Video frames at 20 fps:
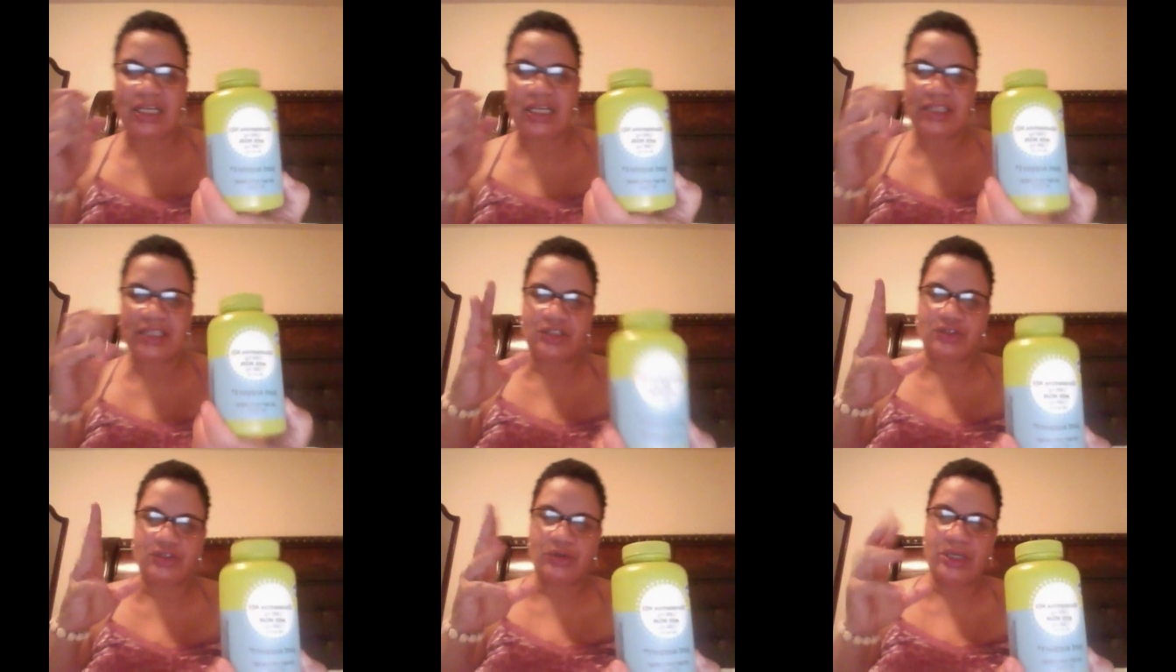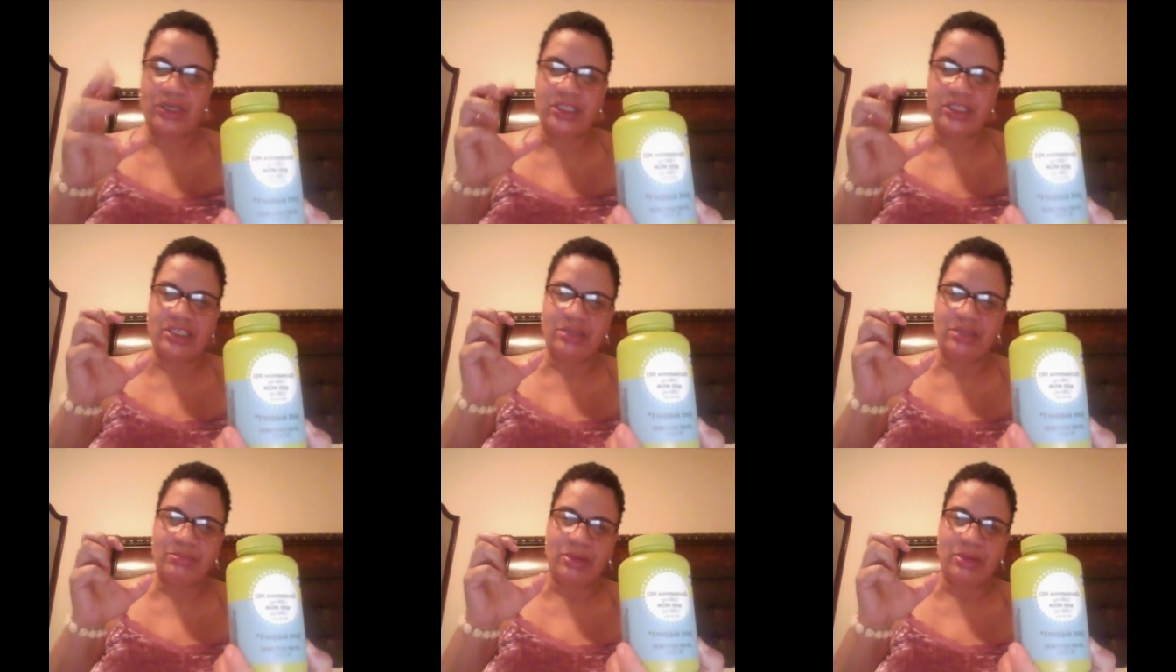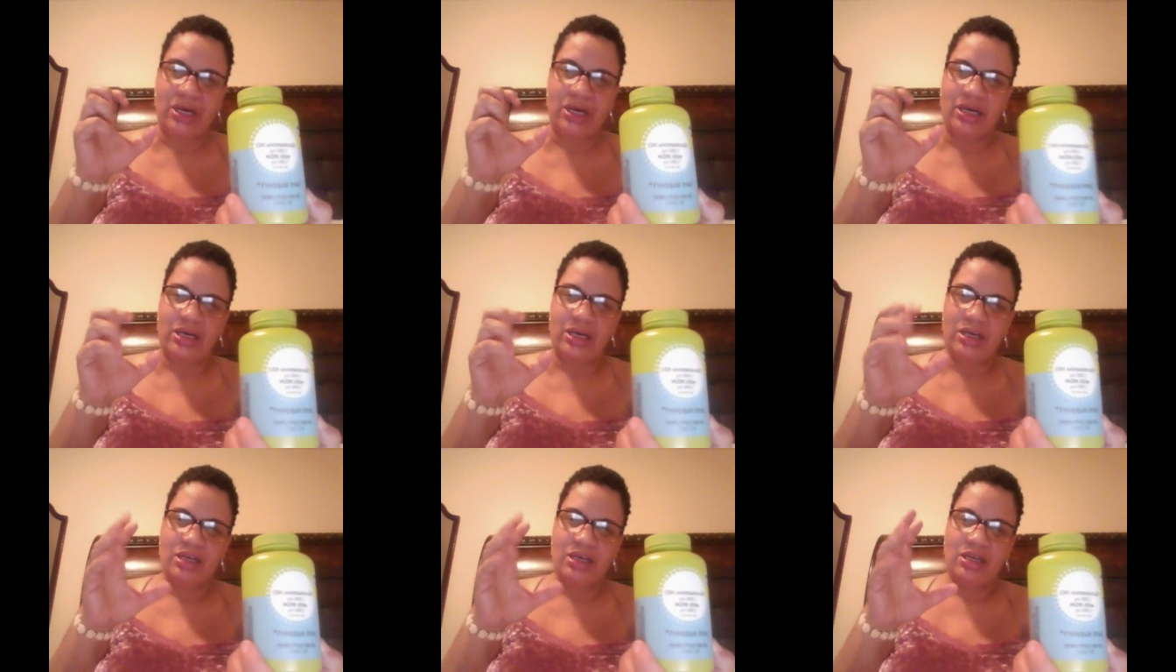like the joints in
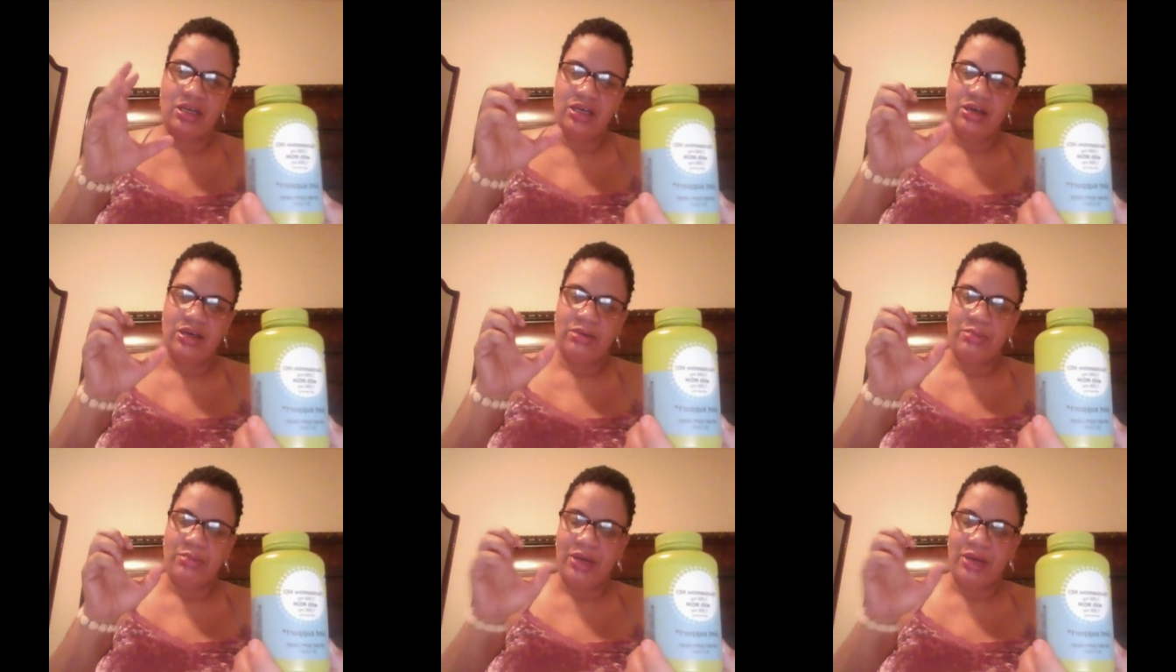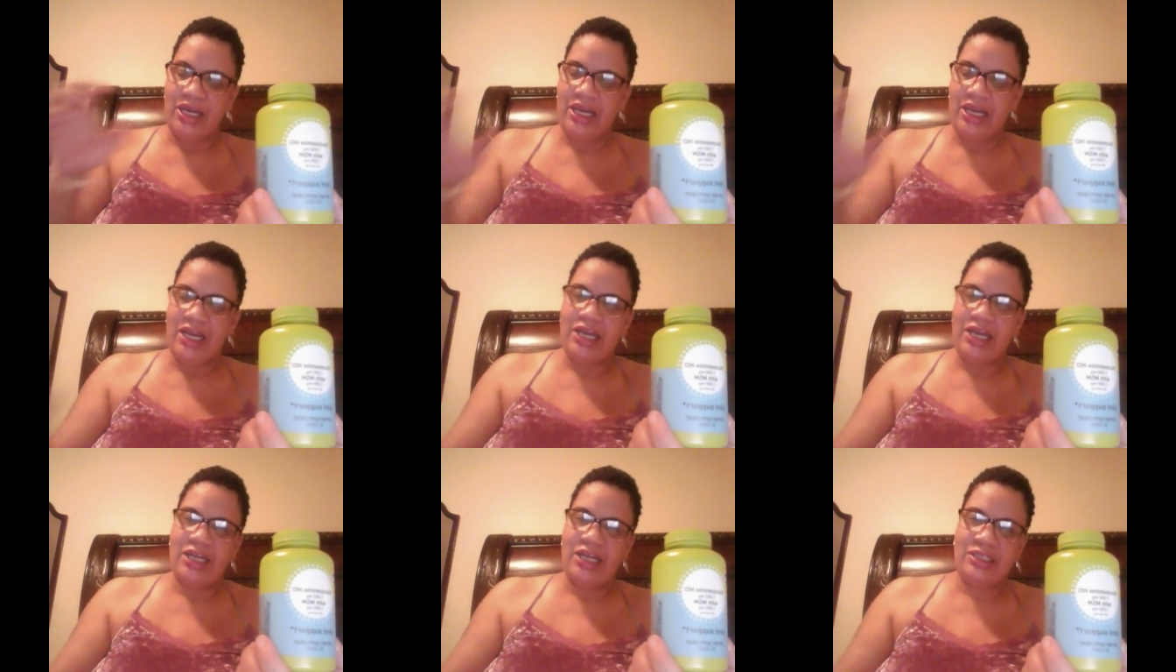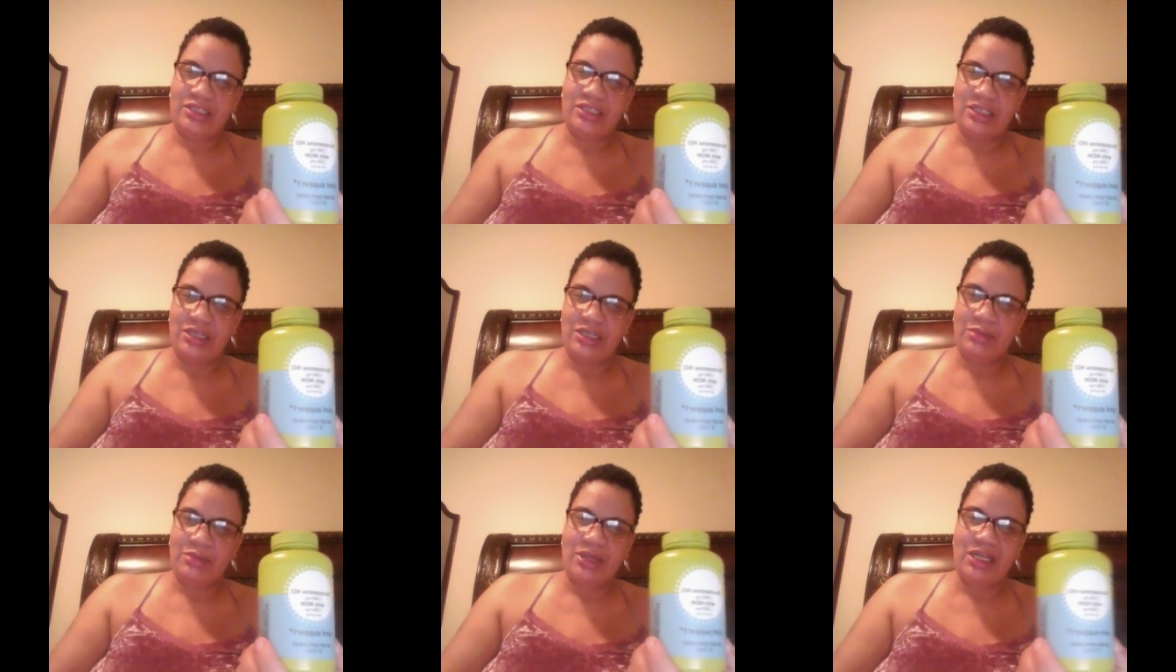my my hands
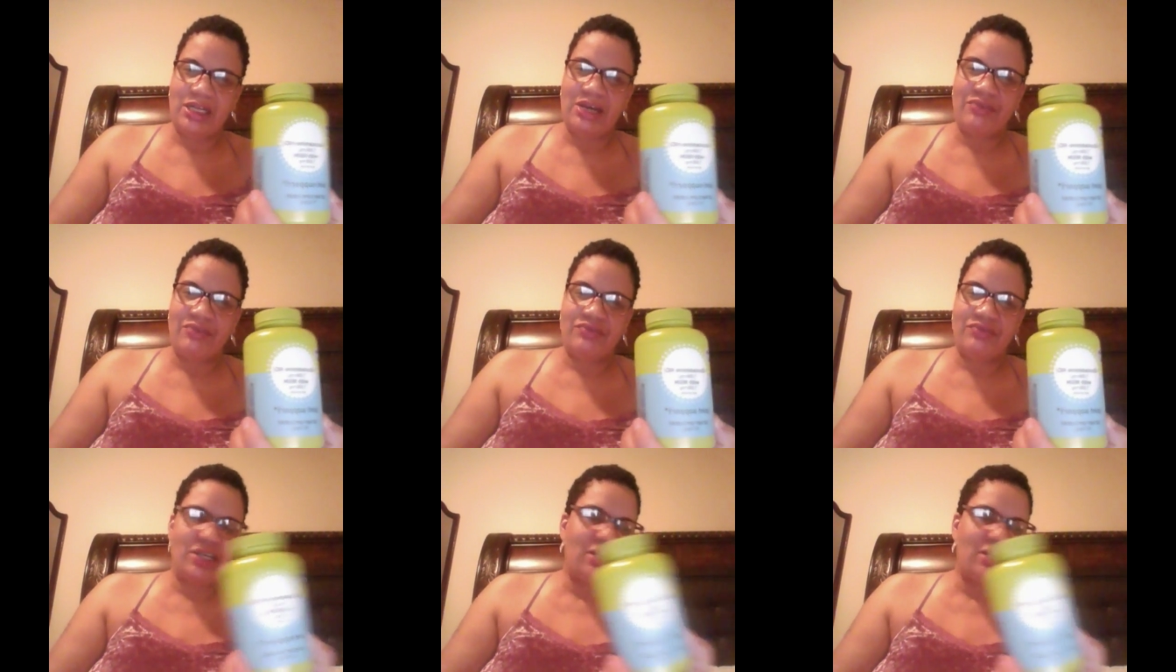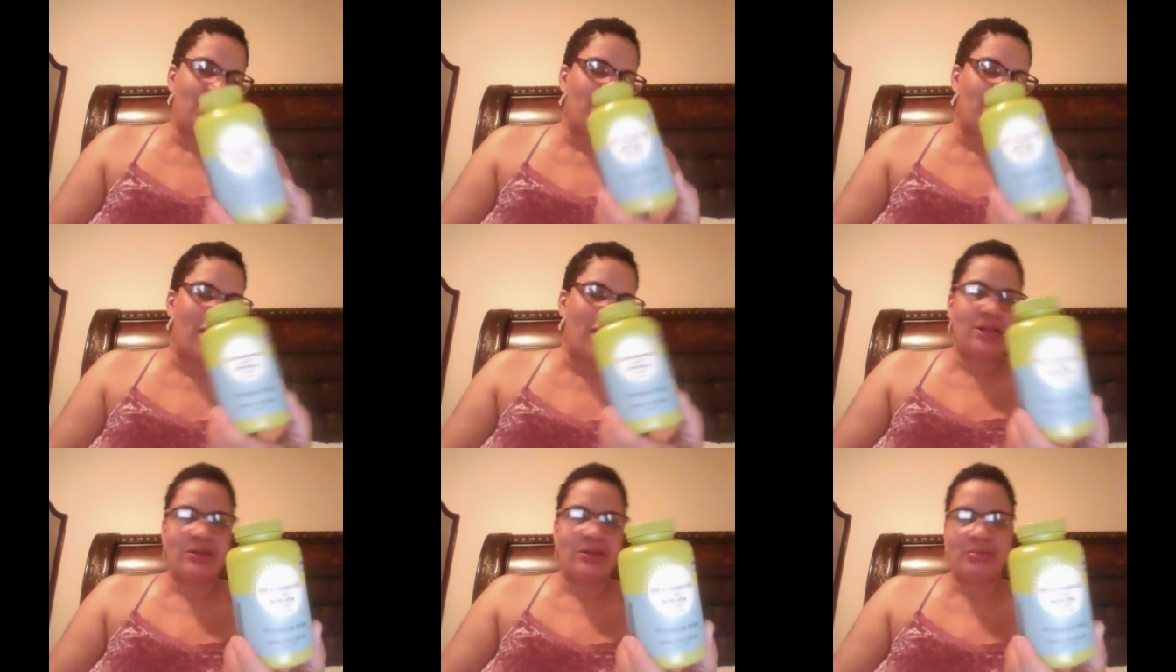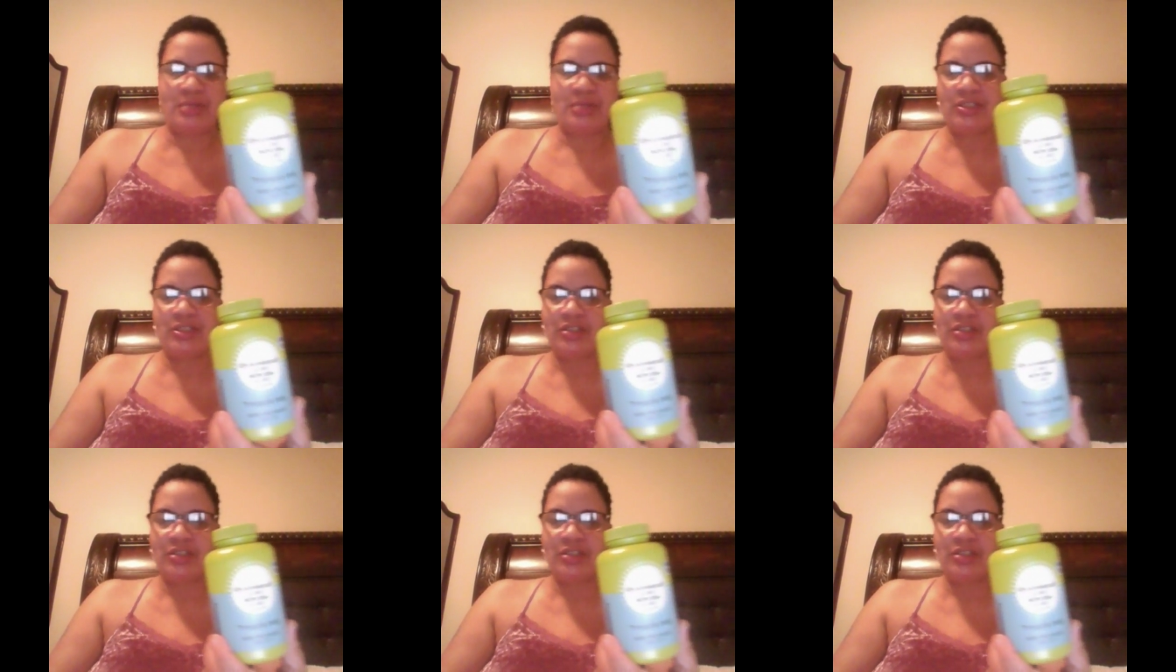and in my left knee bother me,